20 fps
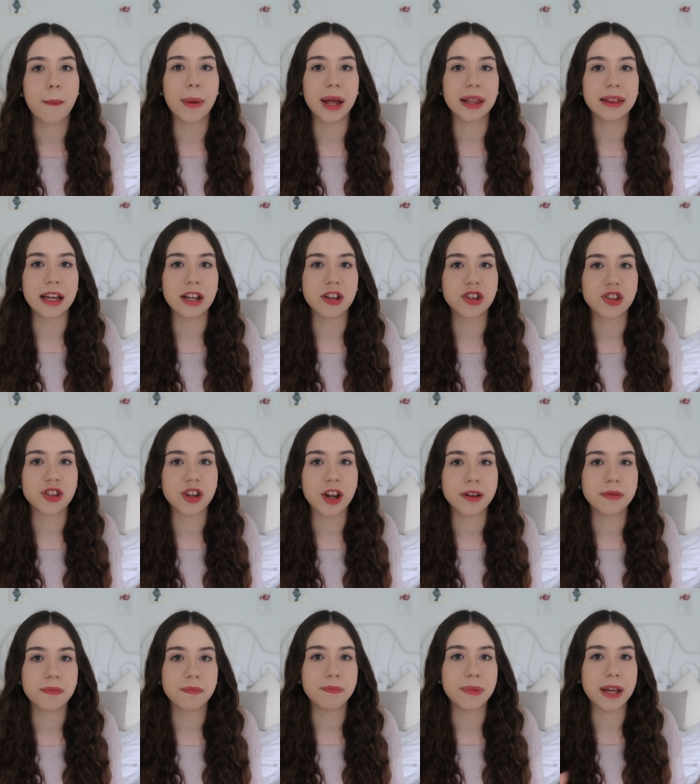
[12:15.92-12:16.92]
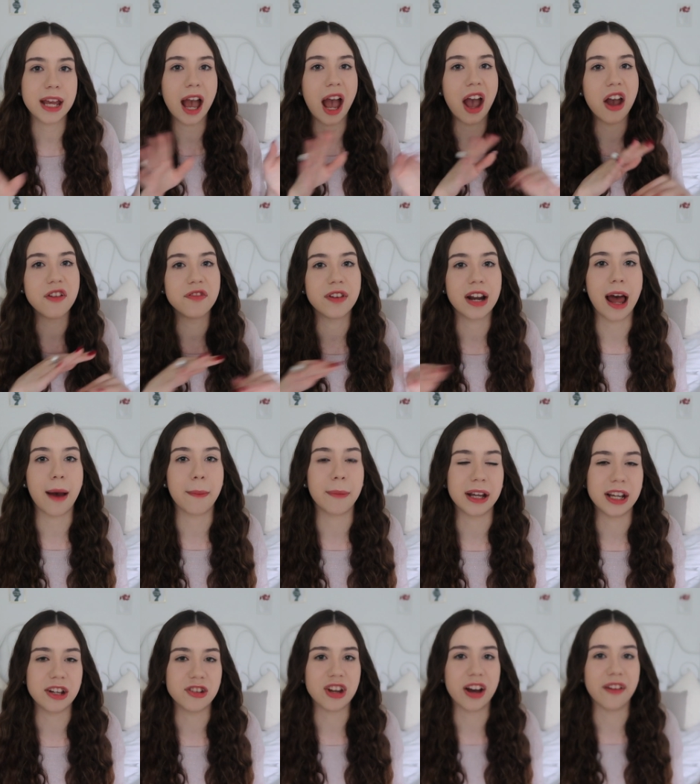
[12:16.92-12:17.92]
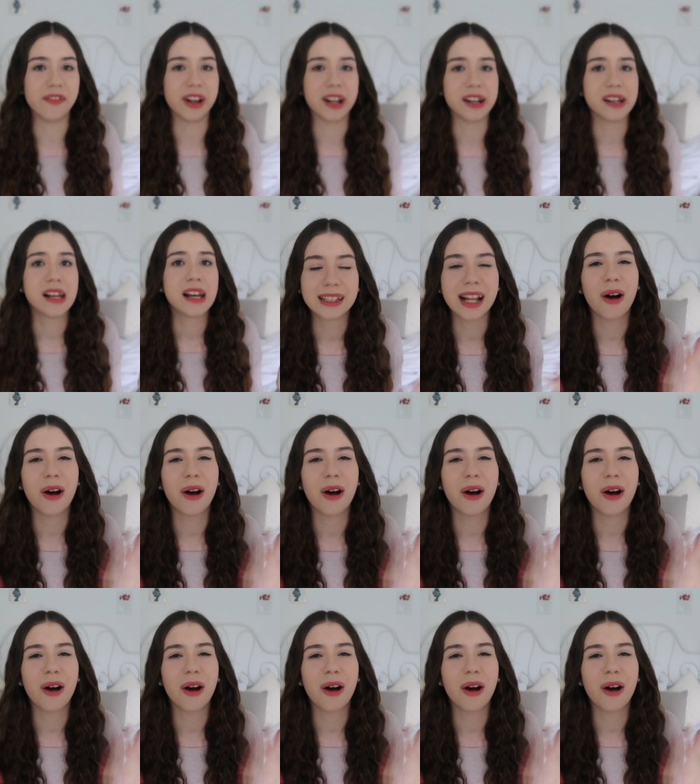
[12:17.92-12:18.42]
but they shouldn't be overlapping each other.